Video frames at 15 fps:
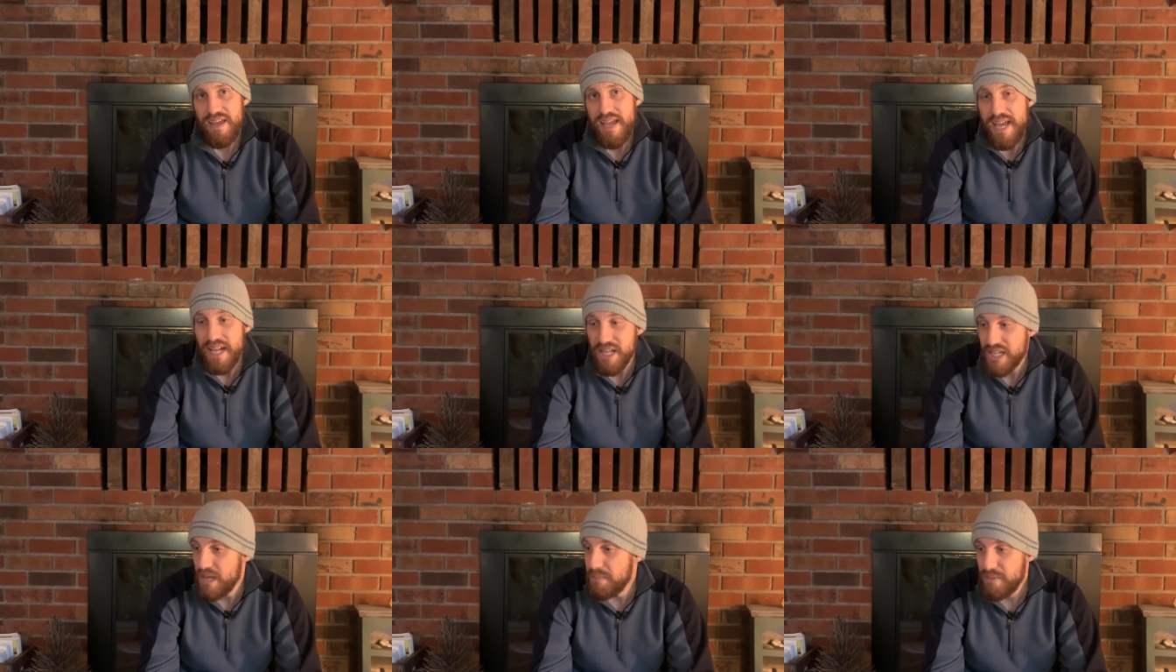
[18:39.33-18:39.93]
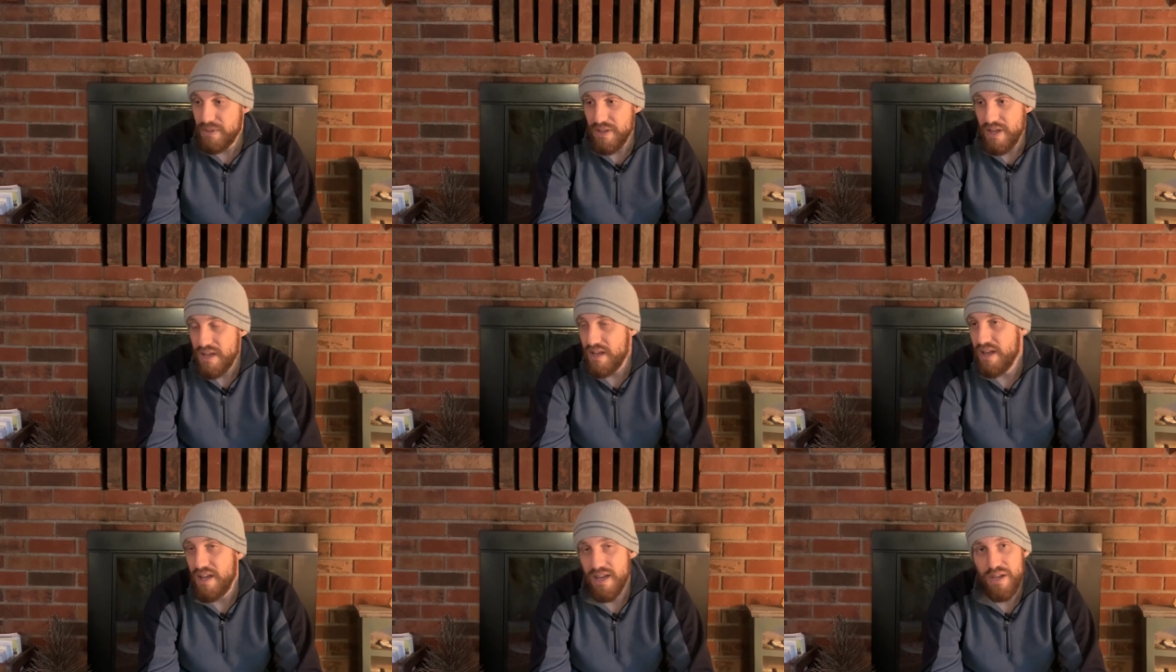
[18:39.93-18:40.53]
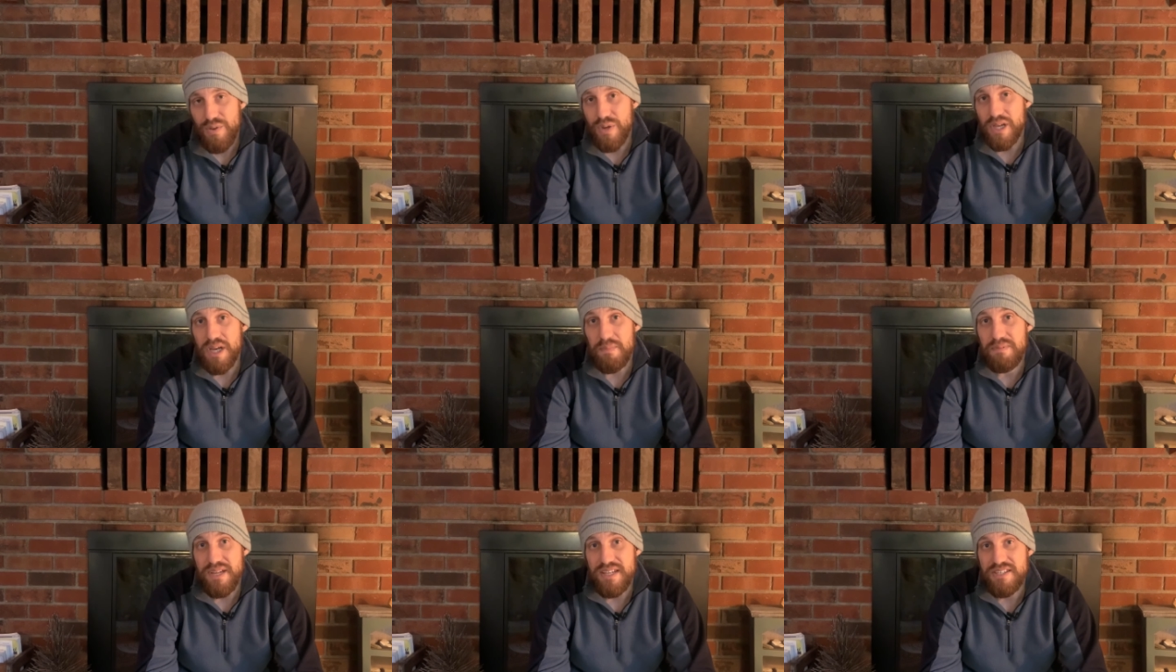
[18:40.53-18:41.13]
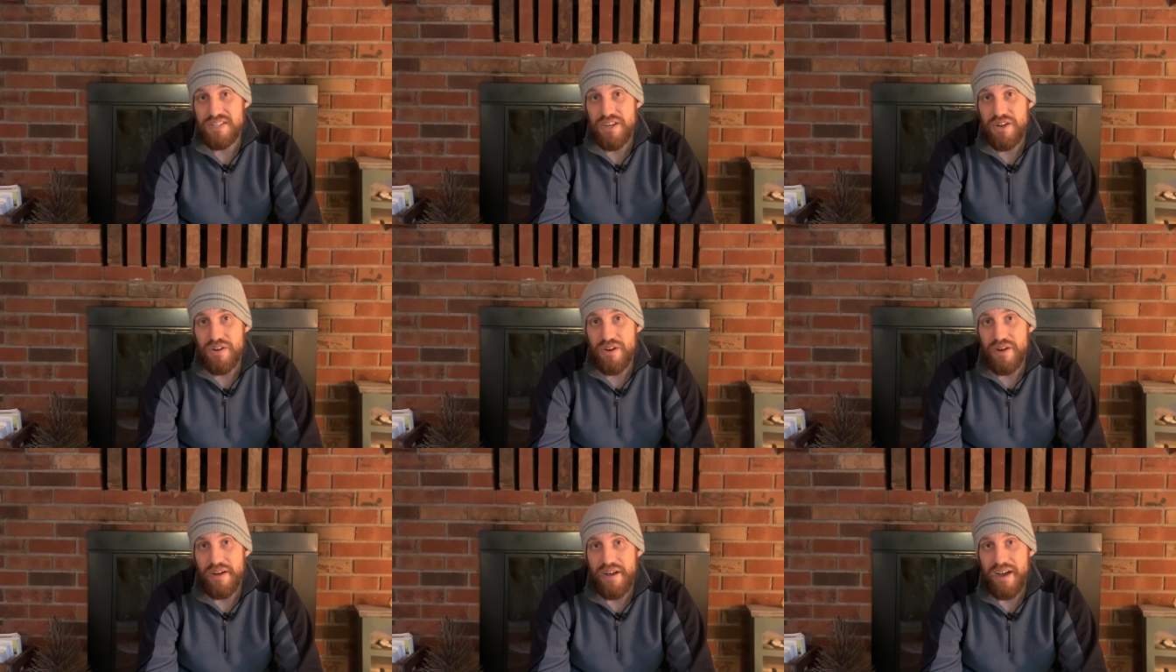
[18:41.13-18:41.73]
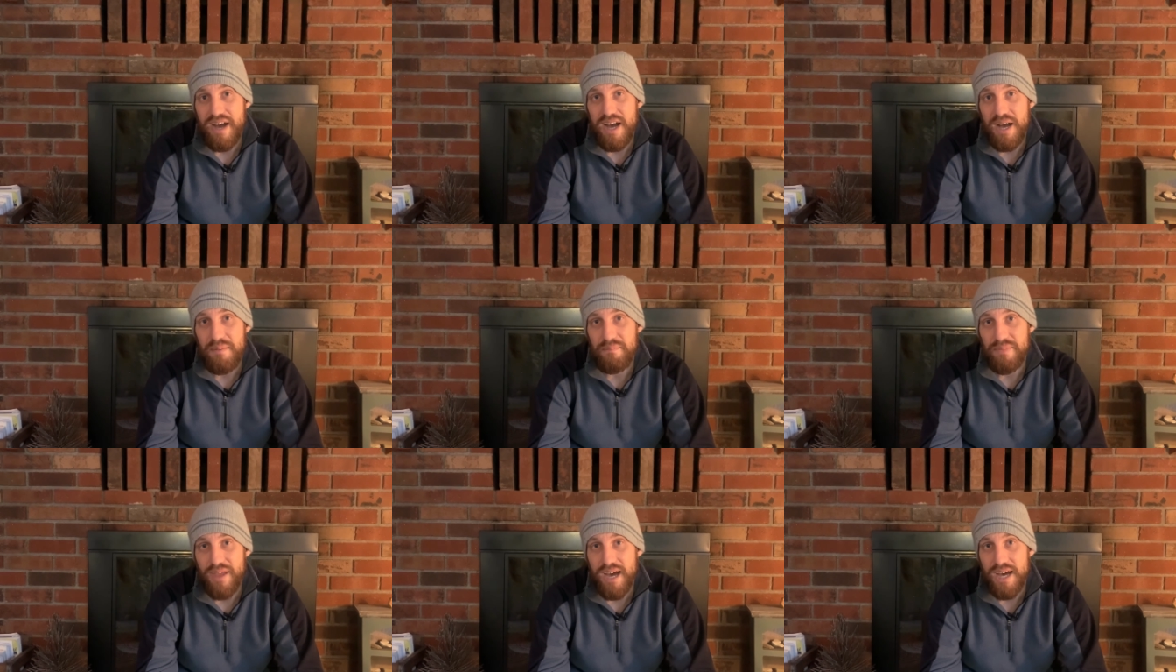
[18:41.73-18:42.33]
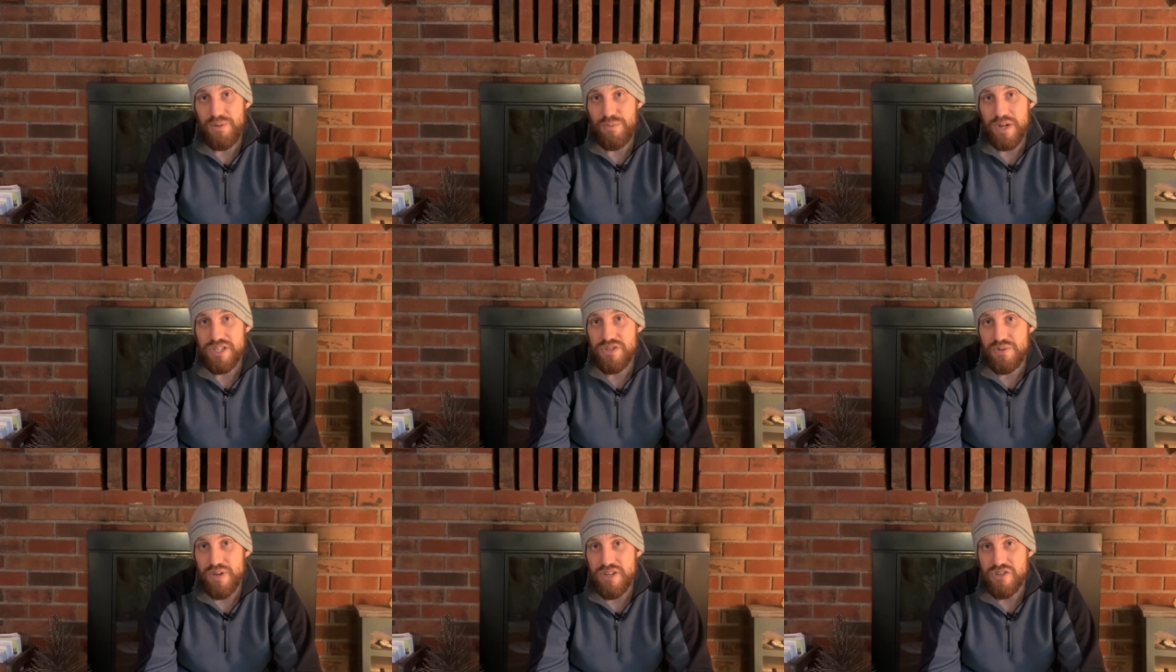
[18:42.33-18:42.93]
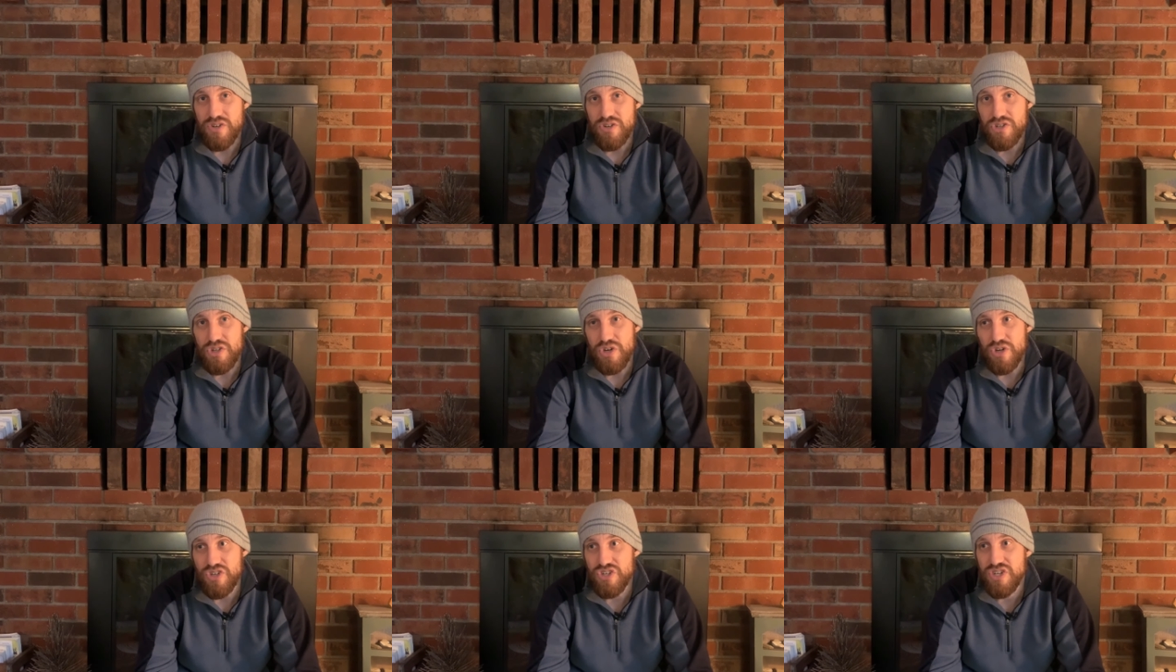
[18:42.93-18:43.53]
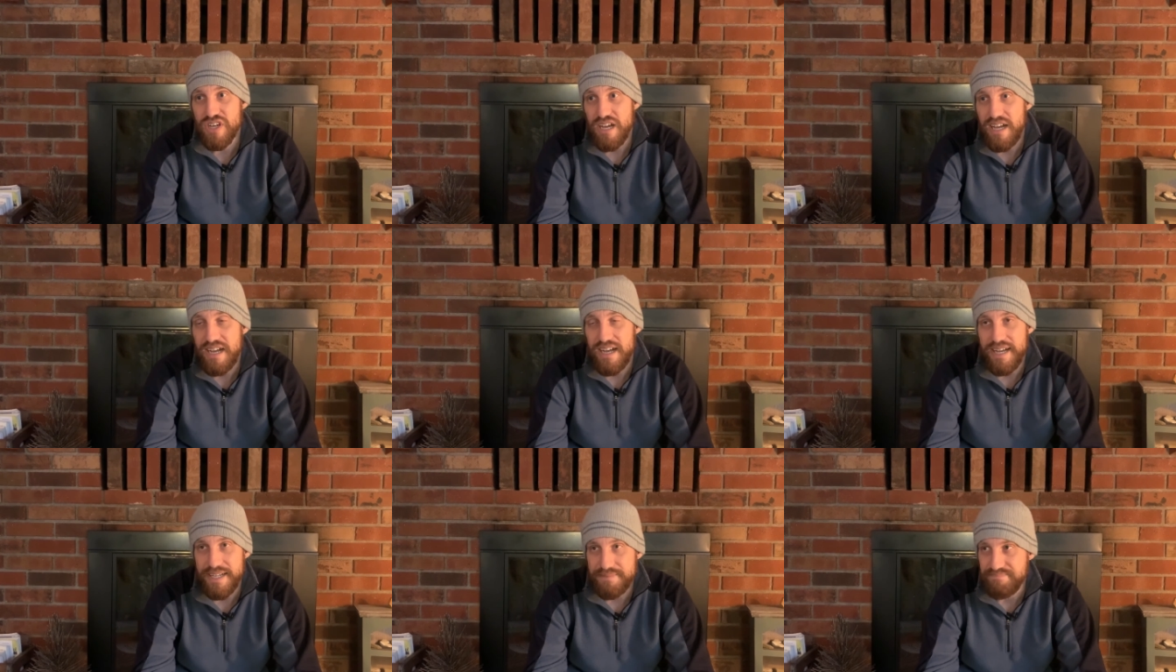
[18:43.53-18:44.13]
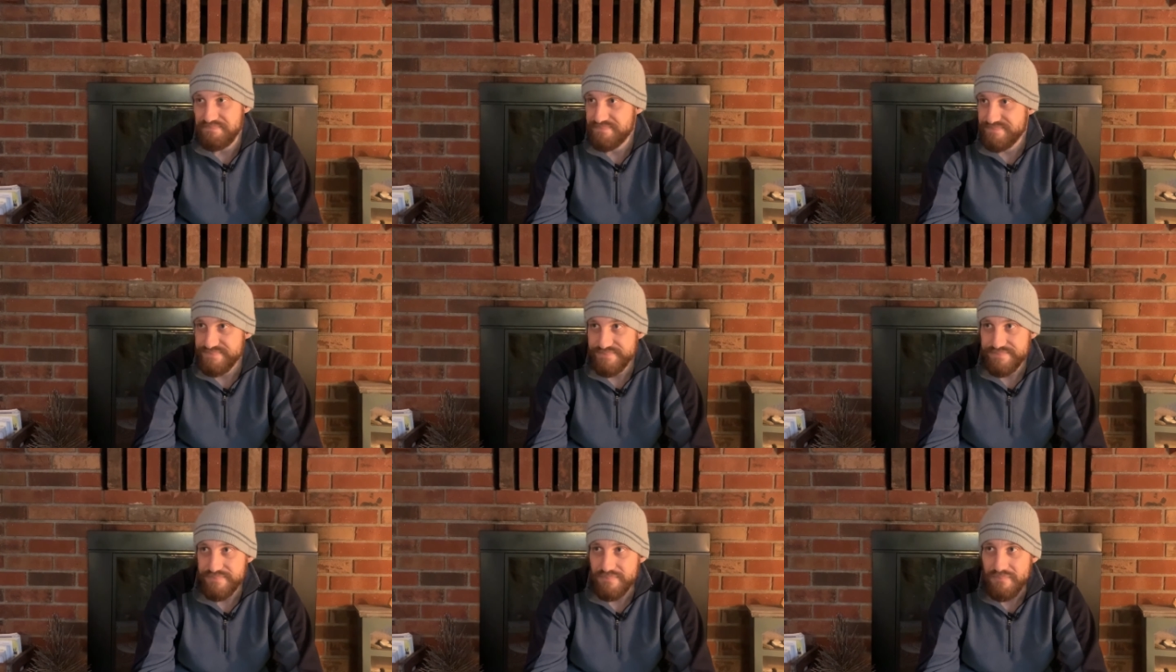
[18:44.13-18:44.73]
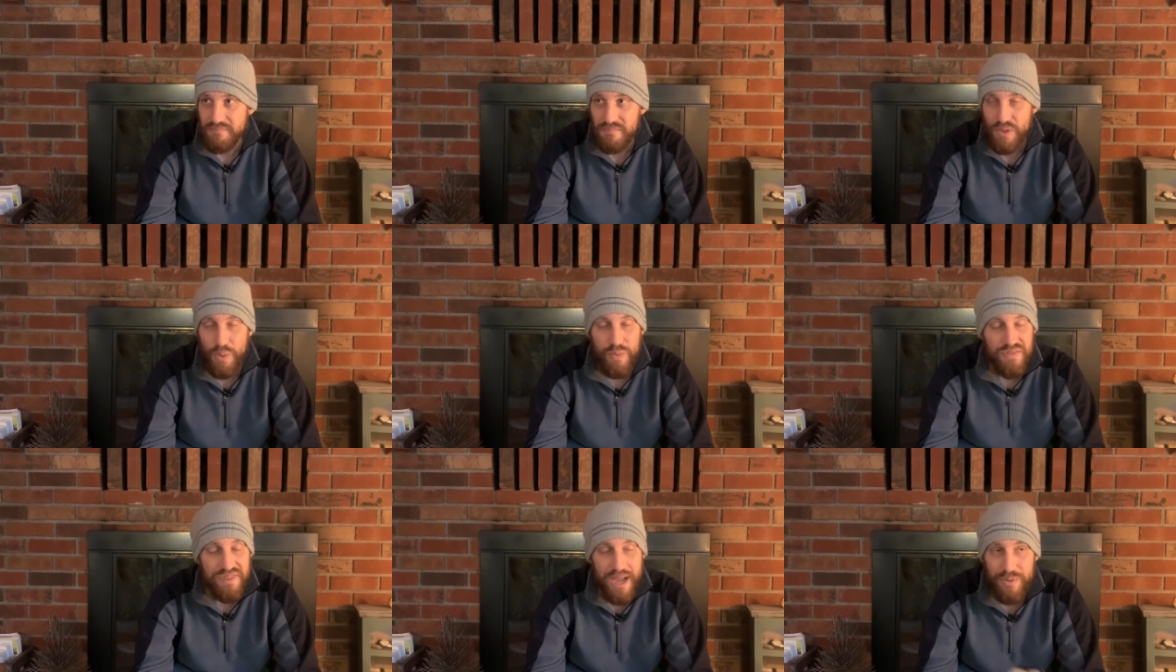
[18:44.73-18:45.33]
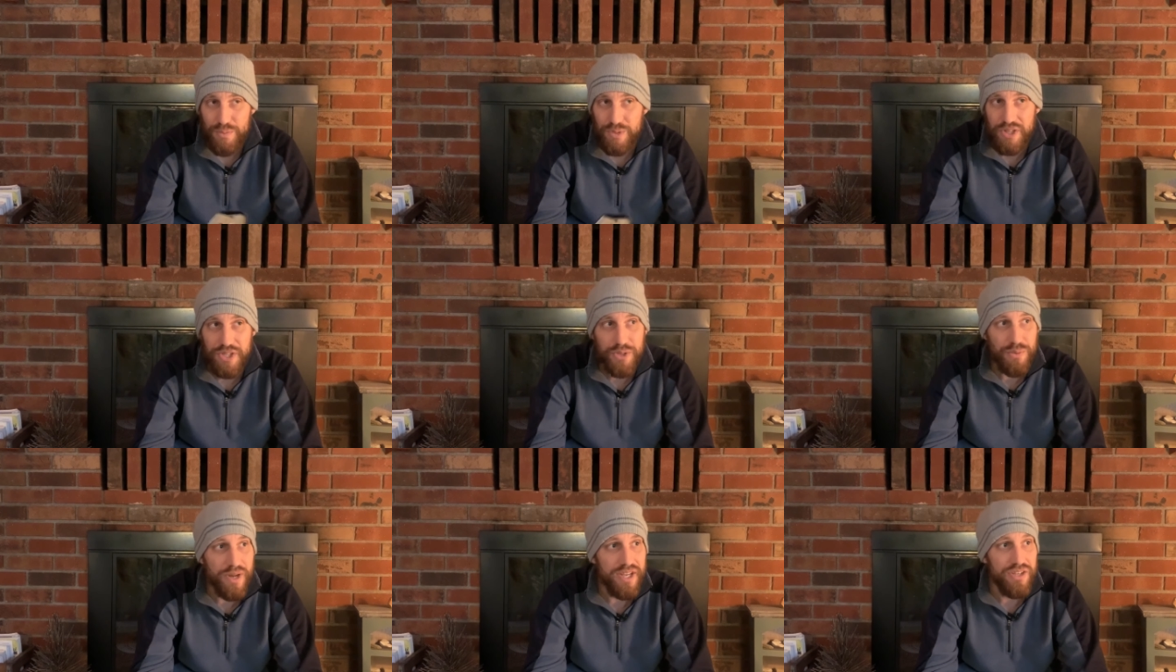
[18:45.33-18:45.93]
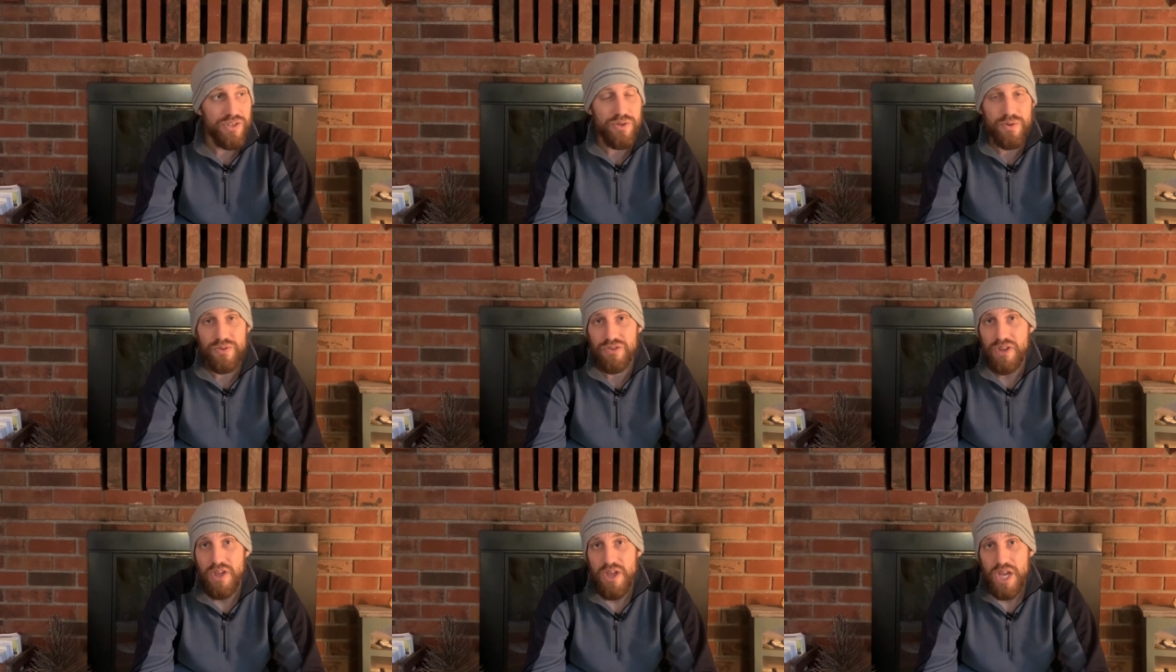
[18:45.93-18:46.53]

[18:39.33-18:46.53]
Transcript: And a couple of quick updates here um, on Restoration Church. Uh, we've got really great news.